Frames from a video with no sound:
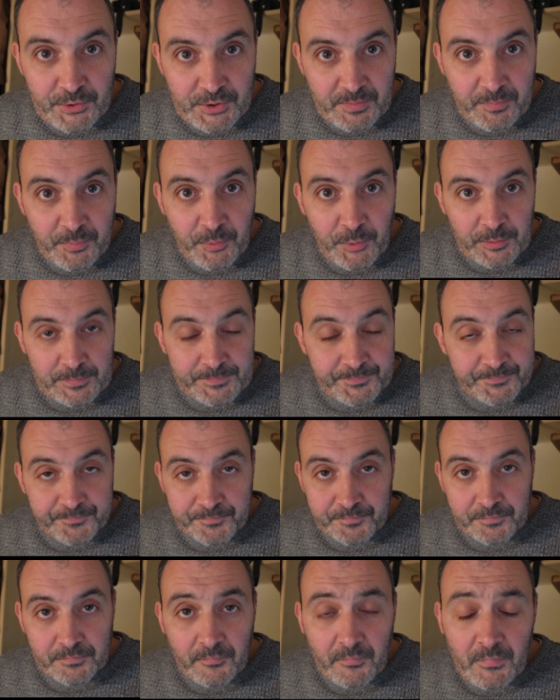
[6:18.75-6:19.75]
your support.
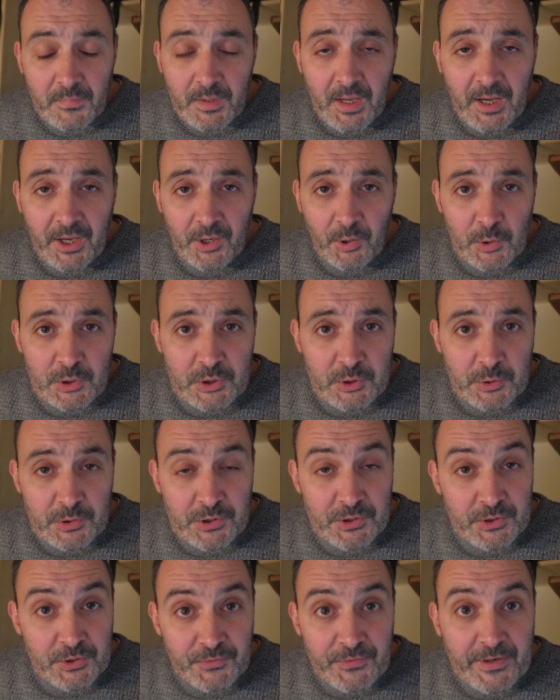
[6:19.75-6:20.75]
And also
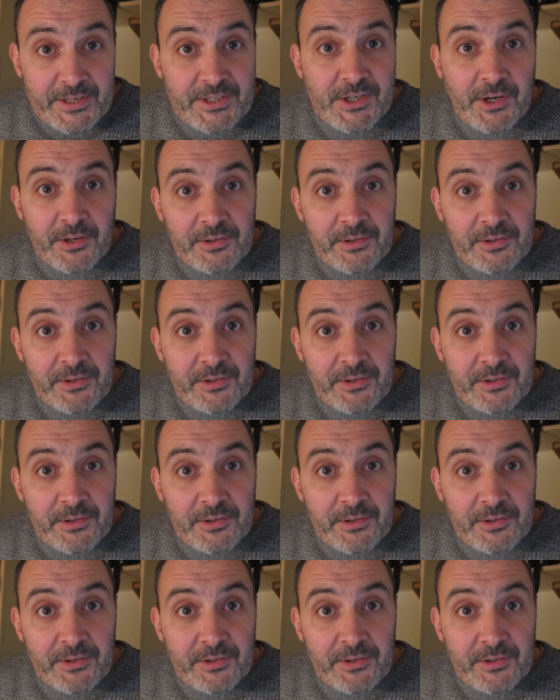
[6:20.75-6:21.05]
just to reach